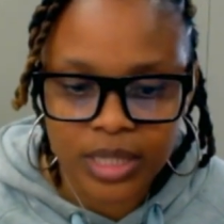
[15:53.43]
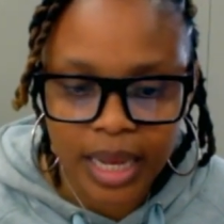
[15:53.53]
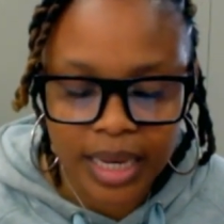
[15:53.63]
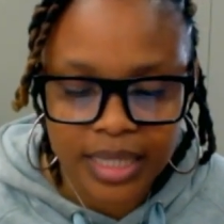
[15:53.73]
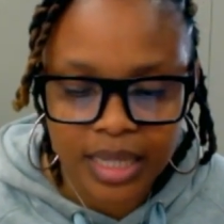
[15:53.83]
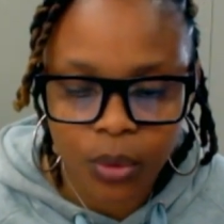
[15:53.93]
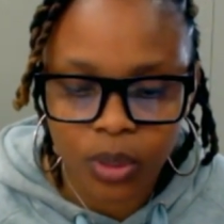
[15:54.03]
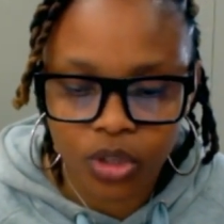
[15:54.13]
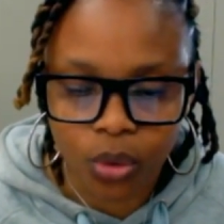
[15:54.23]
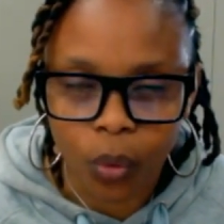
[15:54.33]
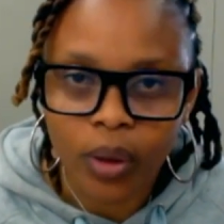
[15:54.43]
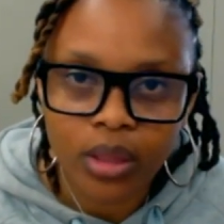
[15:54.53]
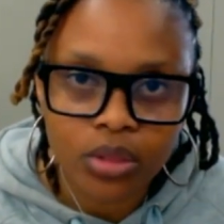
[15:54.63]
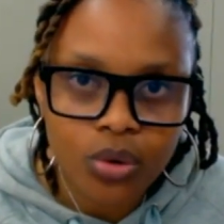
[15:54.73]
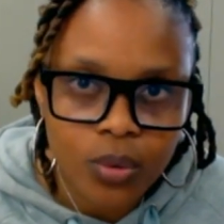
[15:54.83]
hectic when you're
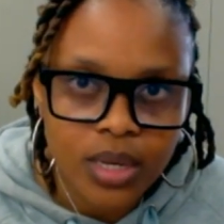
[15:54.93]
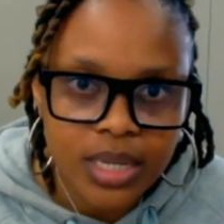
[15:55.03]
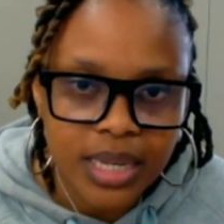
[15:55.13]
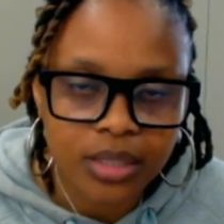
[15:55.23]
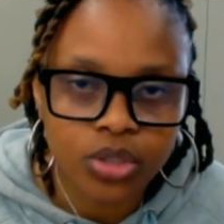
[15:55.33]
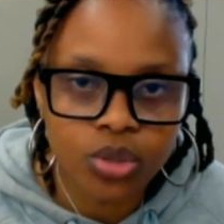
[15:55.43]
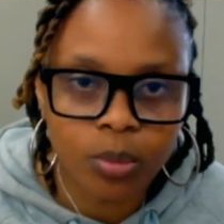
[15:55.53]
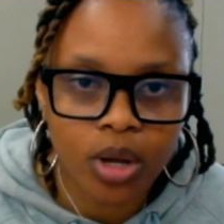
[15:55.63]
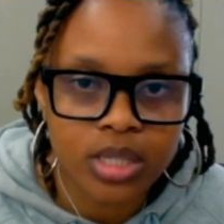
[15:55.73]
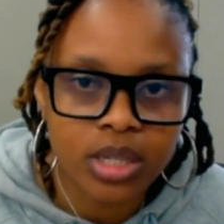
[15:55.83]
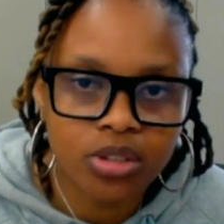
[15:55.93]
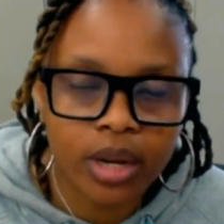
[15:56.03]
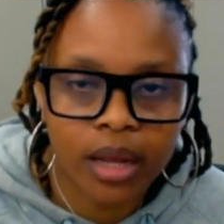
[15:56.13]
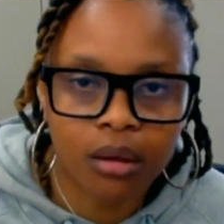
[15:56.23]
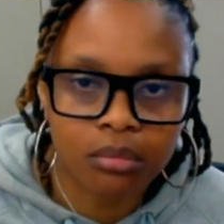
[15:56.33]
going through it until you pass it and you're
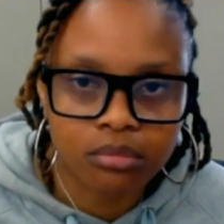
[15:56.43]
like, oh,